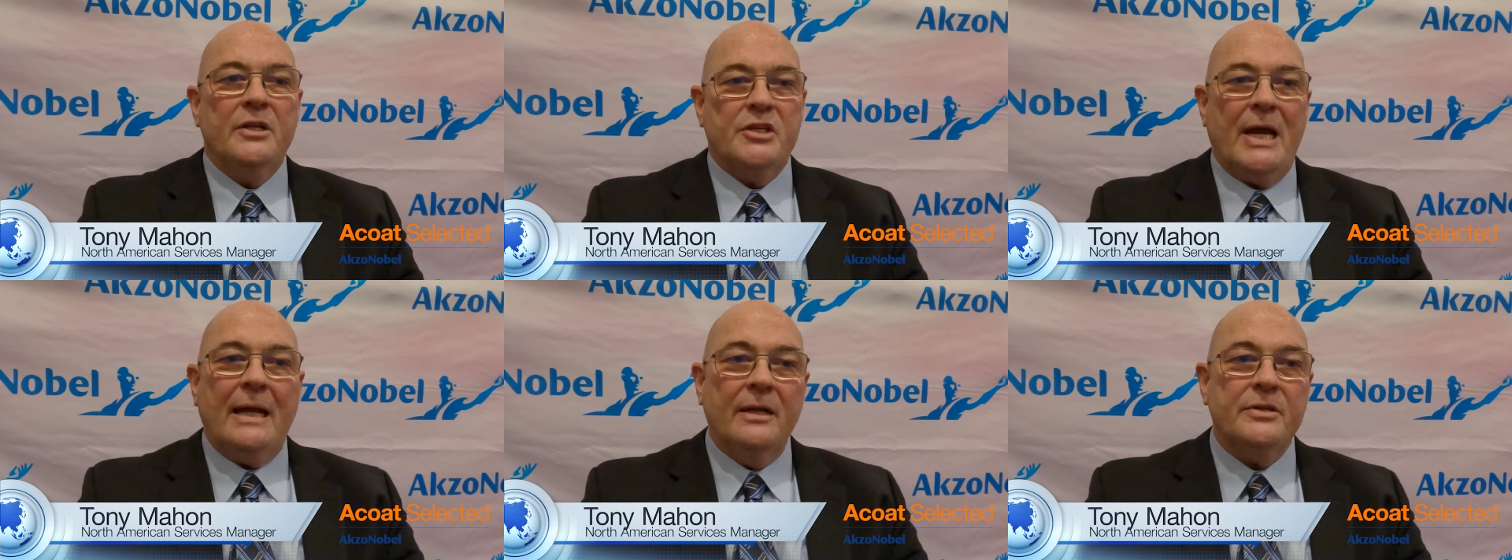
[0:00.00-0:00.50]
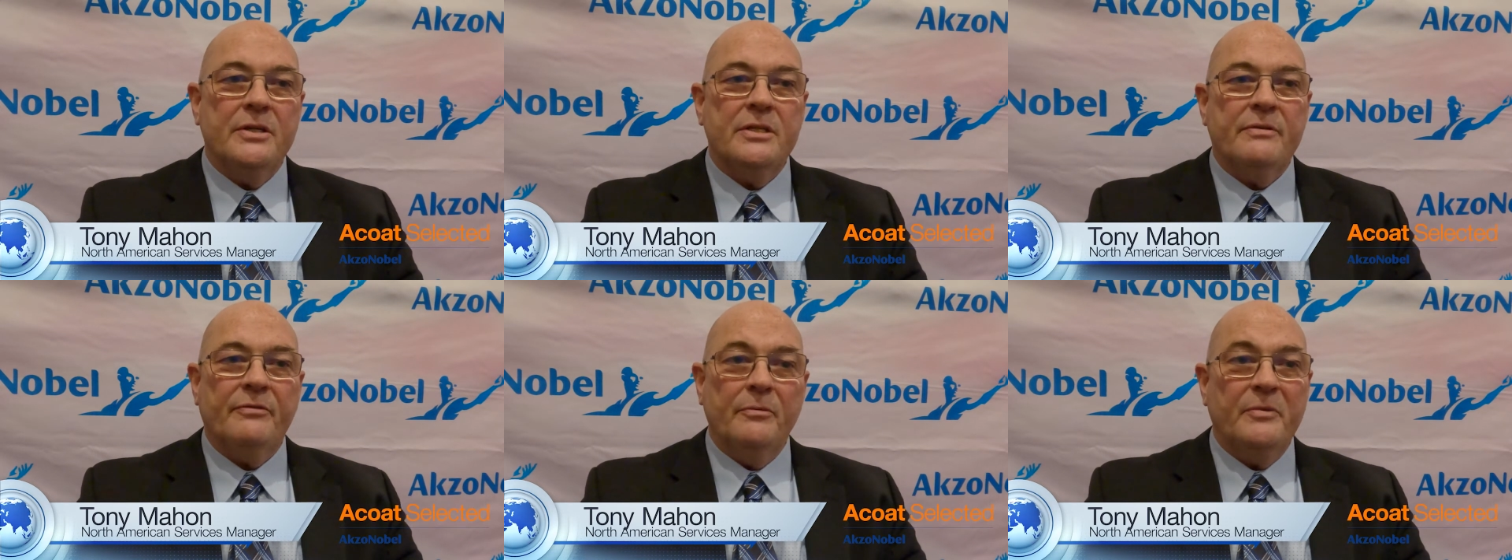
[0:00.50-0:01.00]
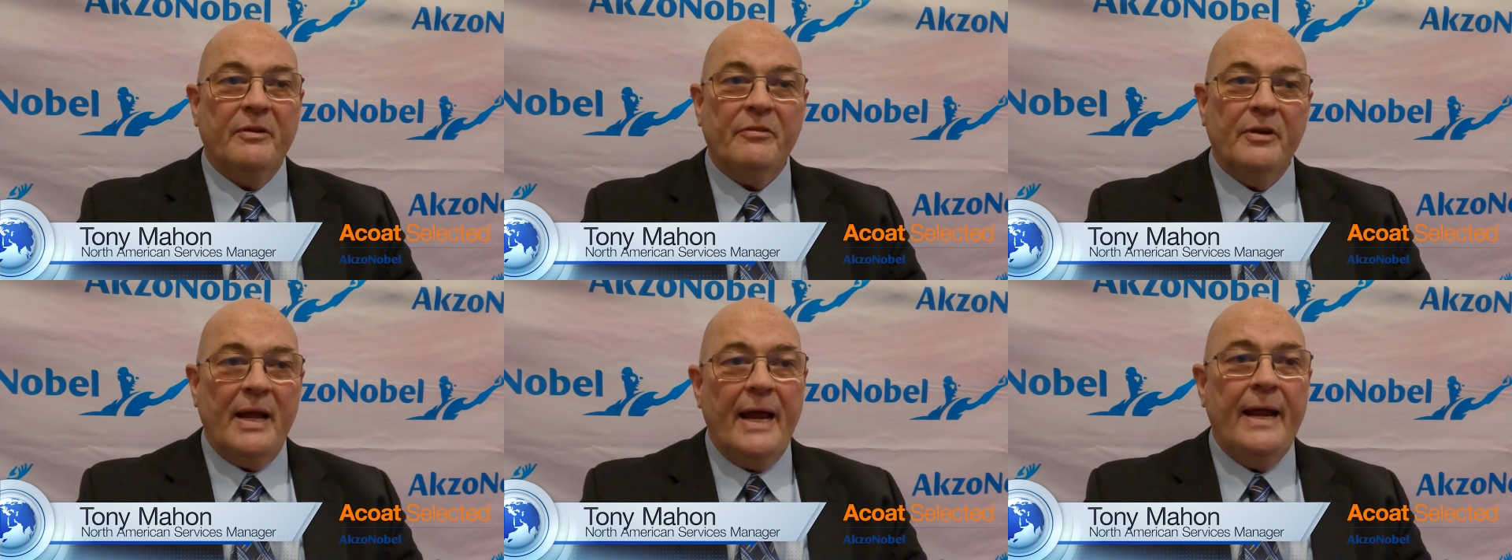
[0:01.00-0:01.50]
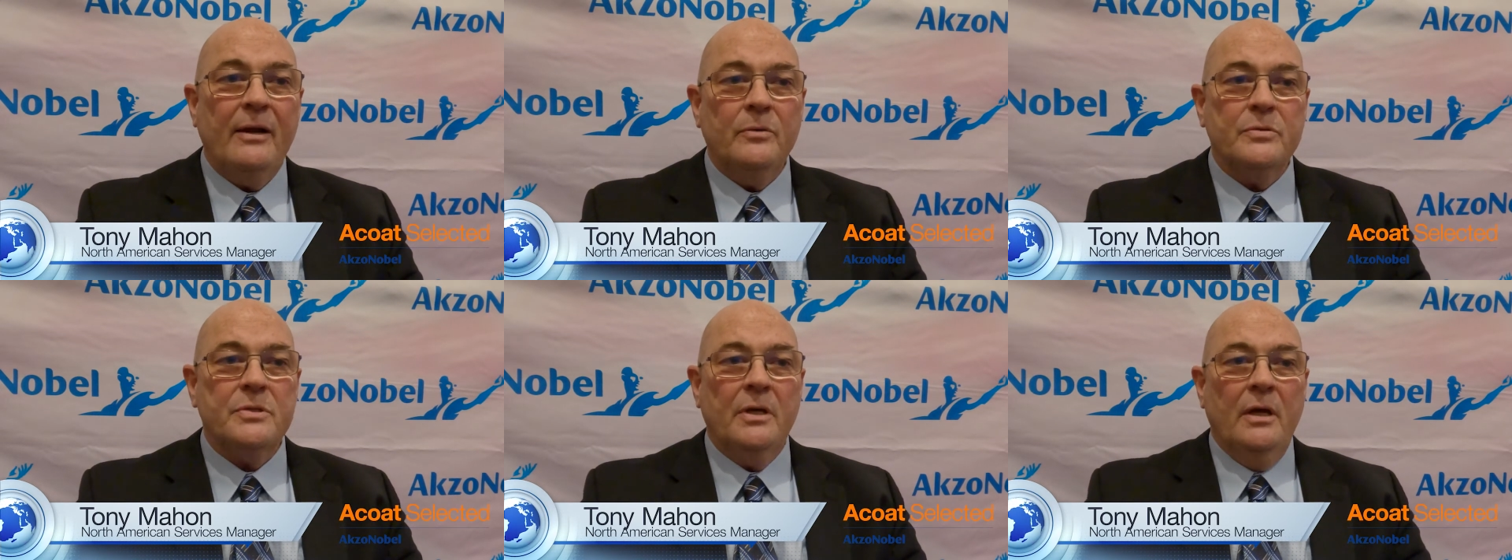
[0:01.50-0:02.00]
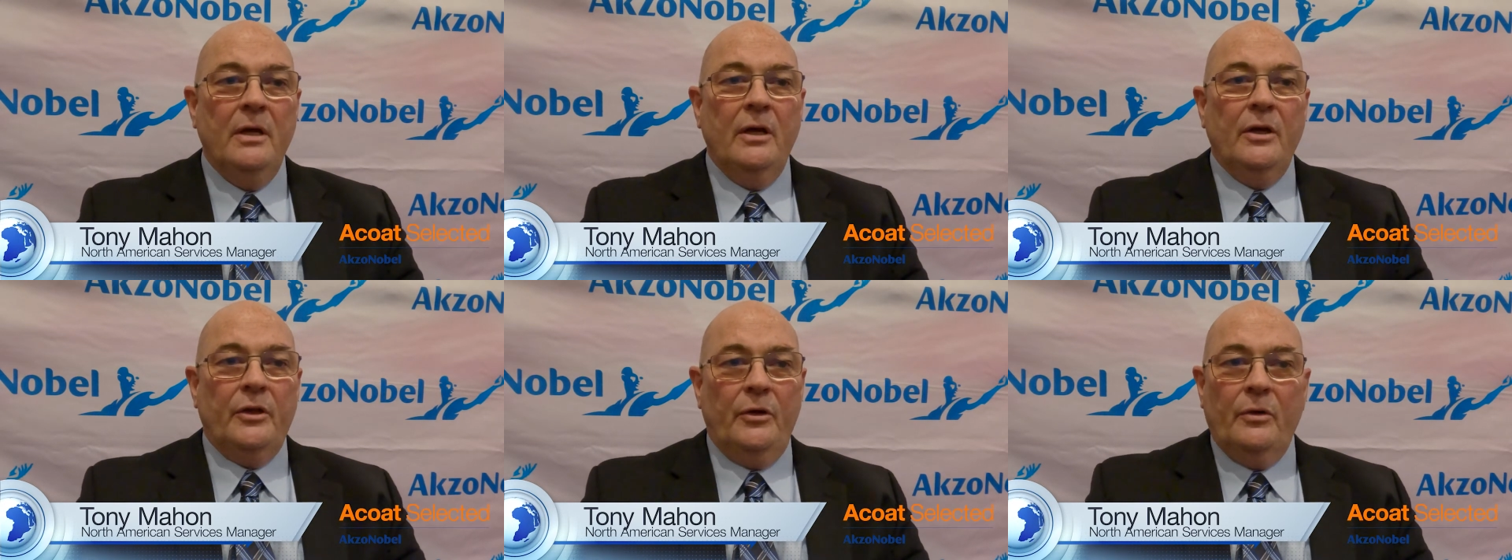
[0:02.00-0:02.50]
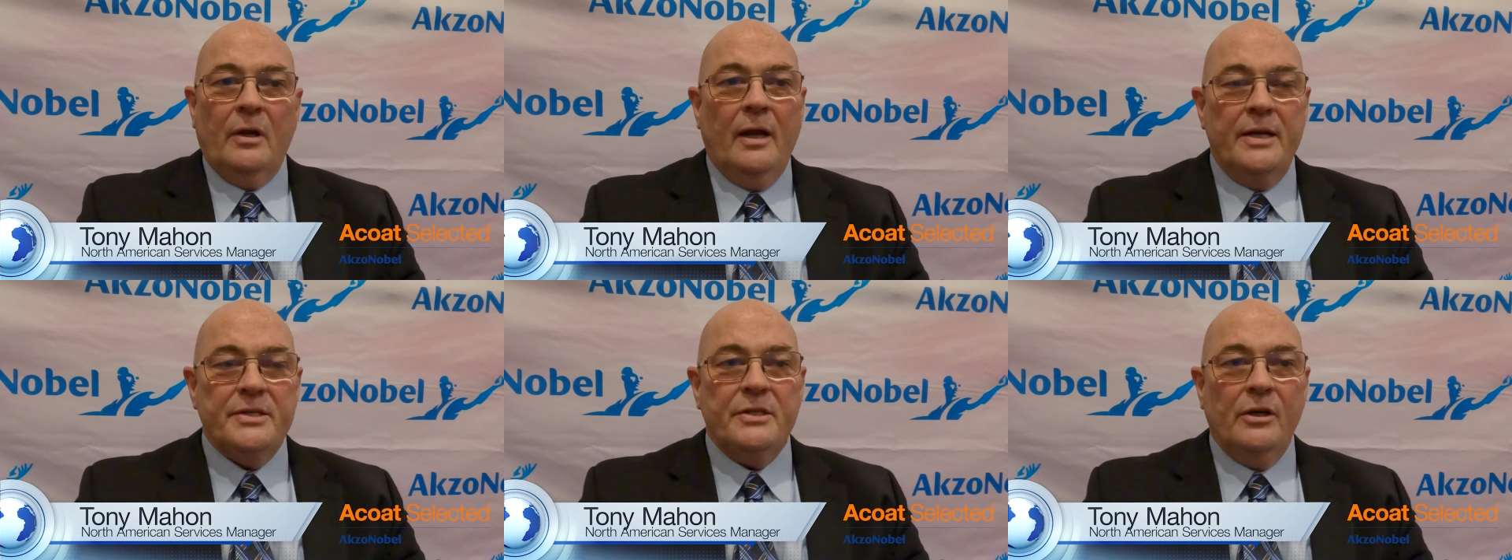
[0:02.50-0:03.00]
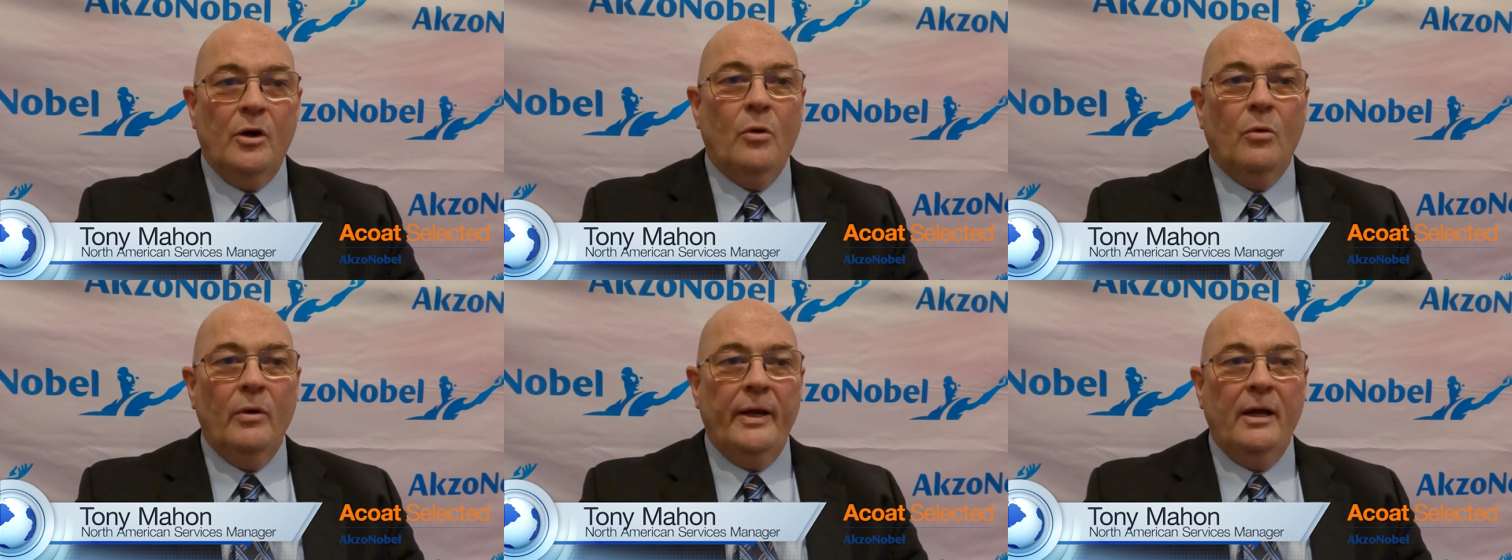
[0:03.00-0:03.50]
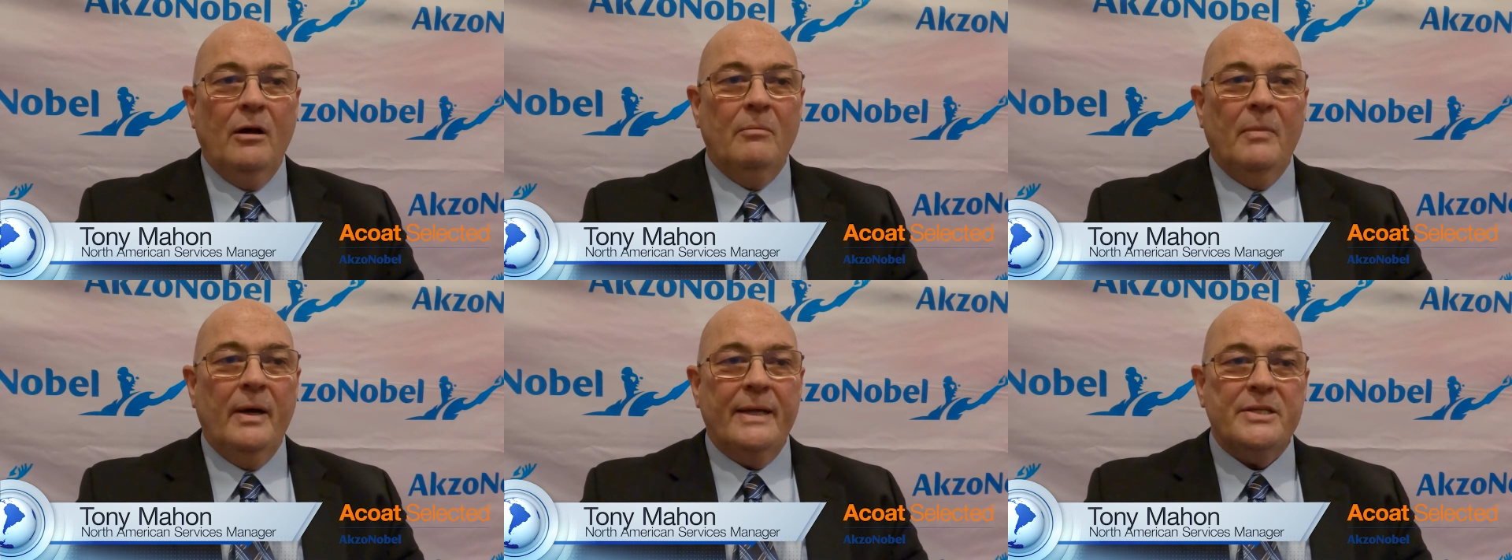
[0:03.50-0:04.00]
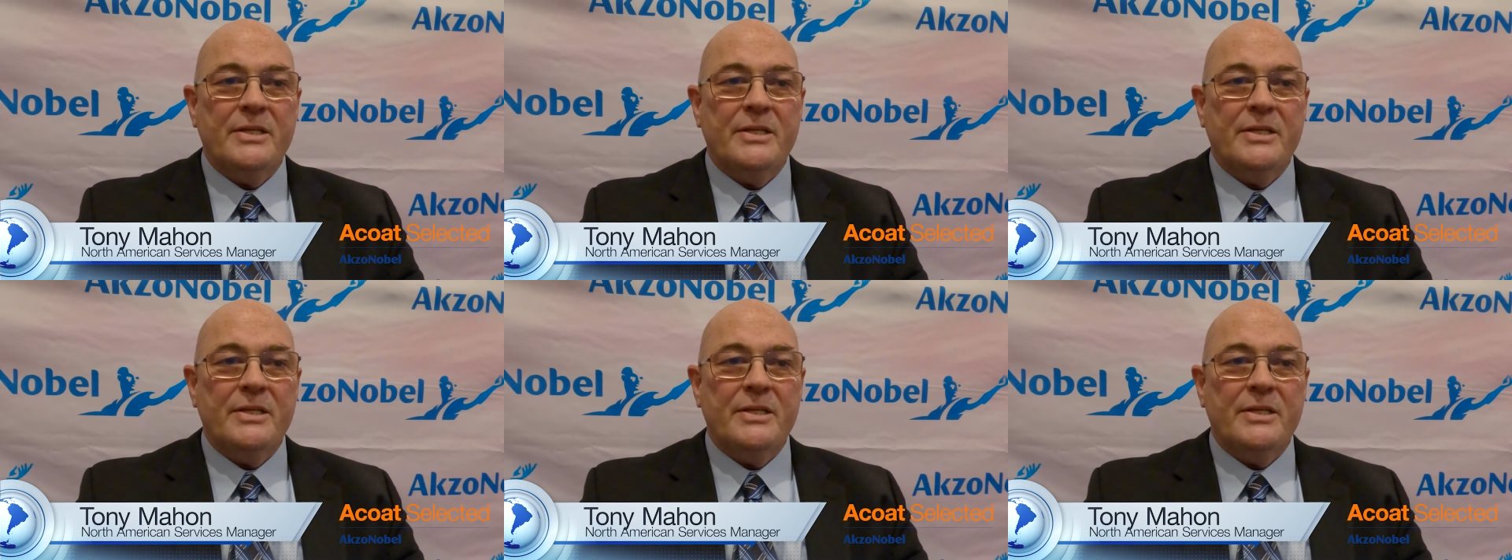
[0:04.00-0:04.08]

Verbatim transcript: challenges from different angles, utilizing and calling on my